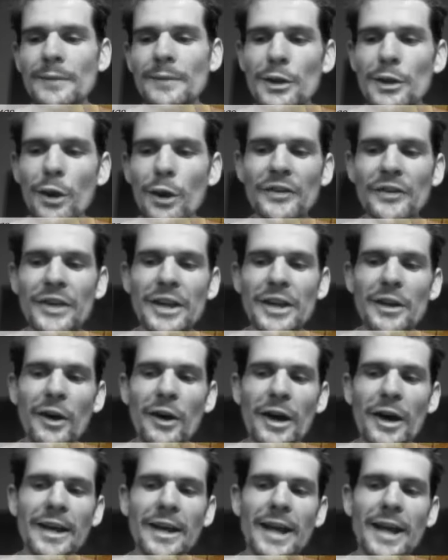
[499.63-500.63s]

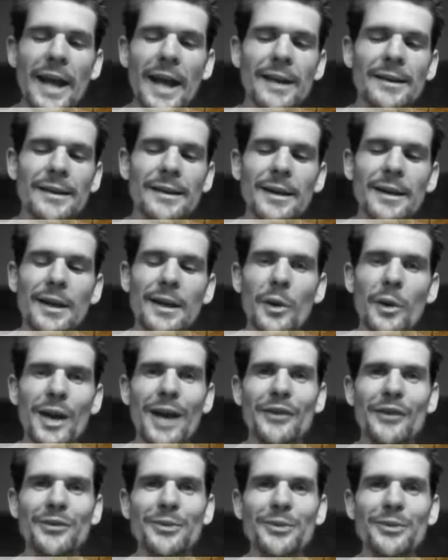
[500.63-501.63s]
1998, um, went
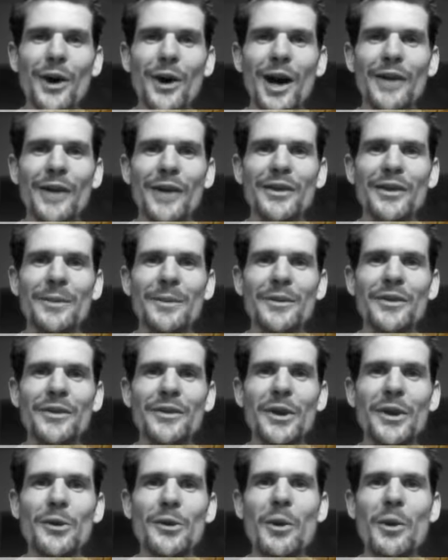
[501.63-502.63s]
out with some guys up this
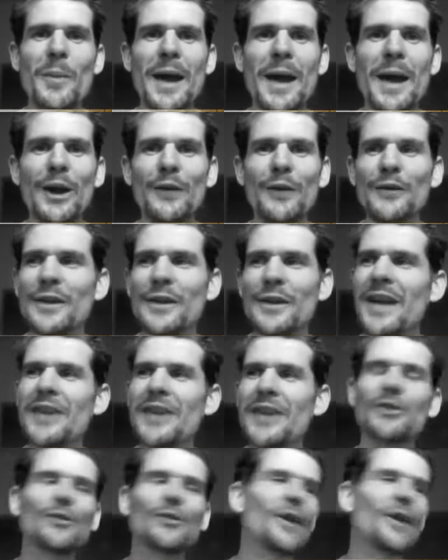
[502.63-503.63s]
hill called Mount Lofty, and they
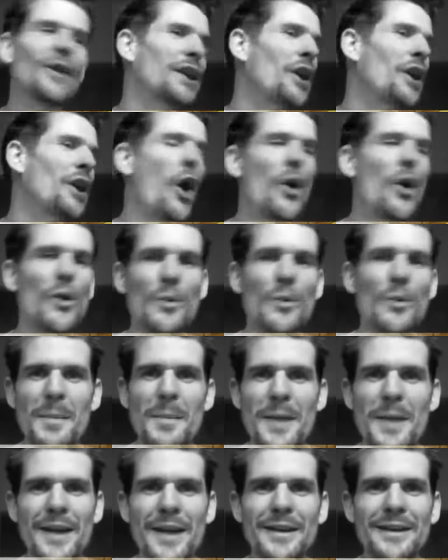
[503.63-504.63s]
just fucking owned me,
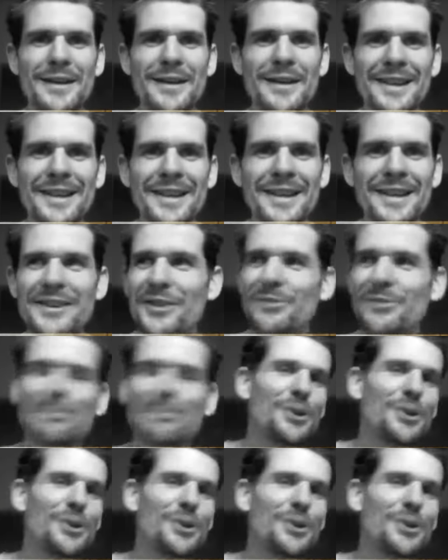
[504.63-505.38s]
man. It just